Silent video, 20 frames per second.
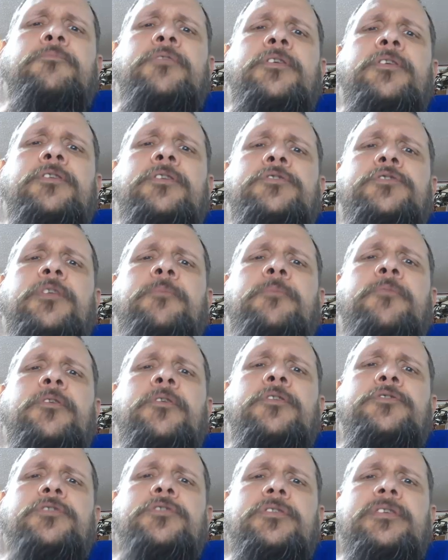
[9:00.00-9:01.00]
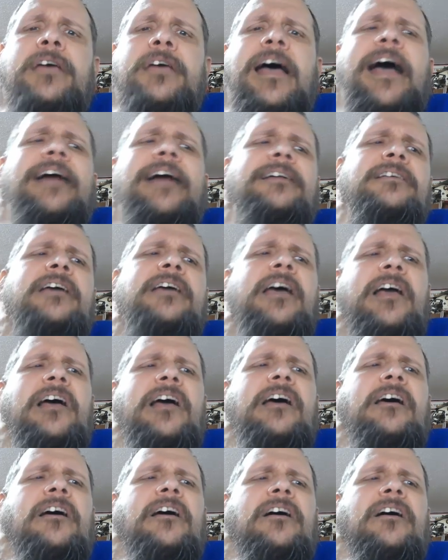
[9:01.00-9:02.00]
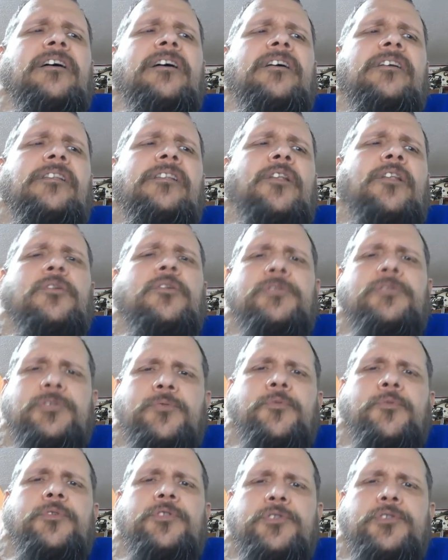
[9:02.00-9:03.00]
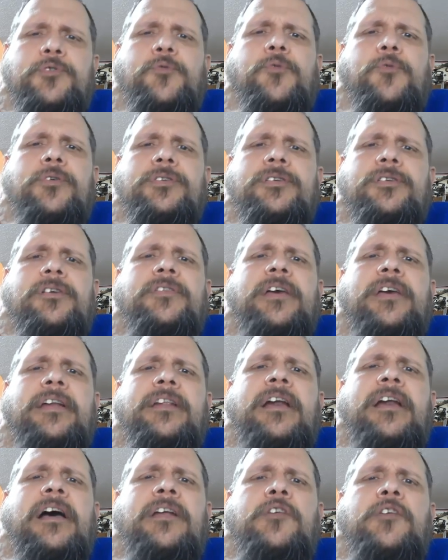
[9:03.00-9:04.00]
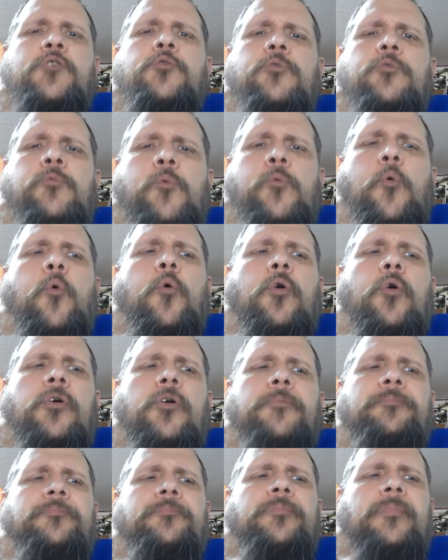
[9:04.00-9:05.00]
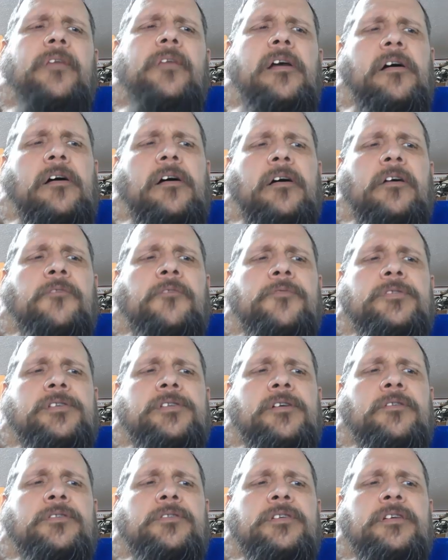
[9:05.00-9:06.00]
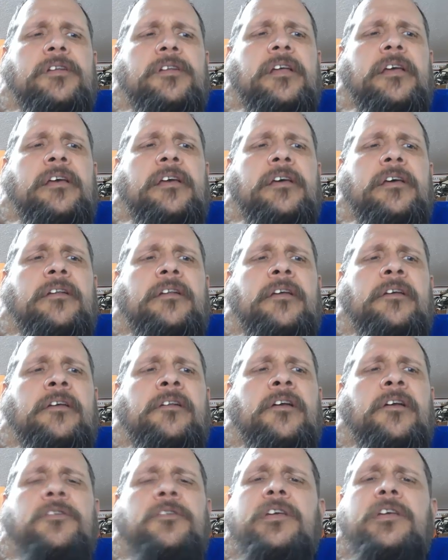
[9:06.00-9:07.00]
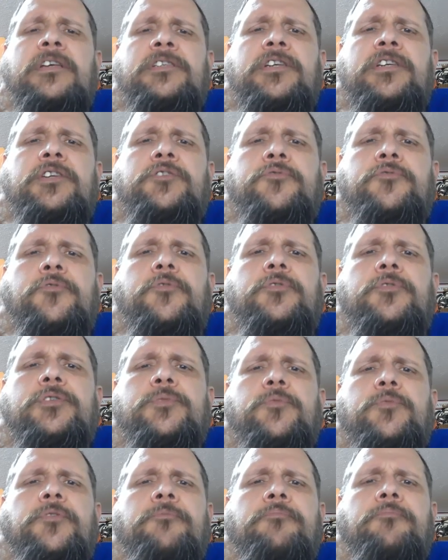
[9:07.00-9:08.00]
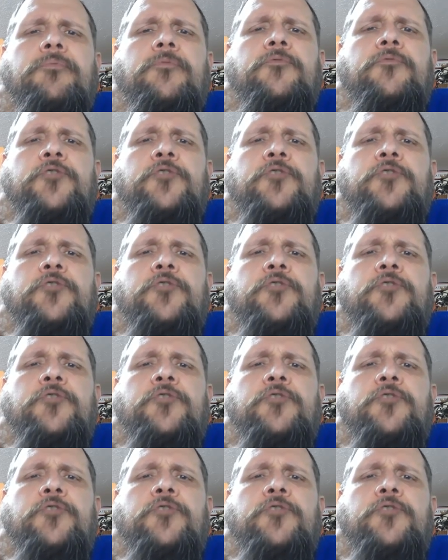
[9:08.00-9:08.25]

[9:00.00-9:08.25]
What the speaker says: British. The British attacked. Long story short, that 9-year war resulted in an uneasy truce with